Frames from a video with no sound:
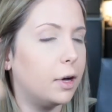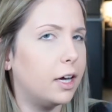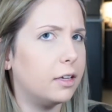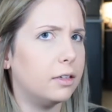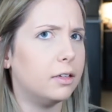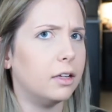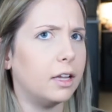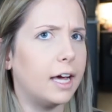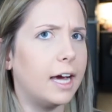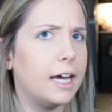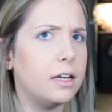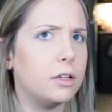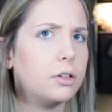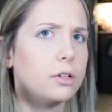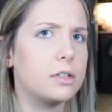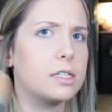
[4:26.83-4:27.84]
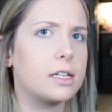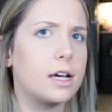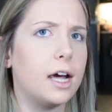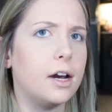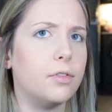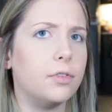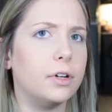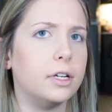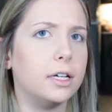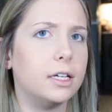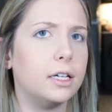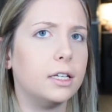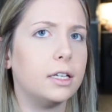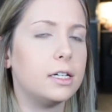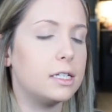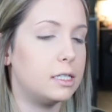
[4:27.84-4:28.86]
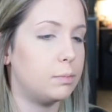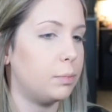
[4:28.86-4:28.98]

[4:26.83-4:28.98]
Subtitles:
In the light, it looks kind of ridiculous,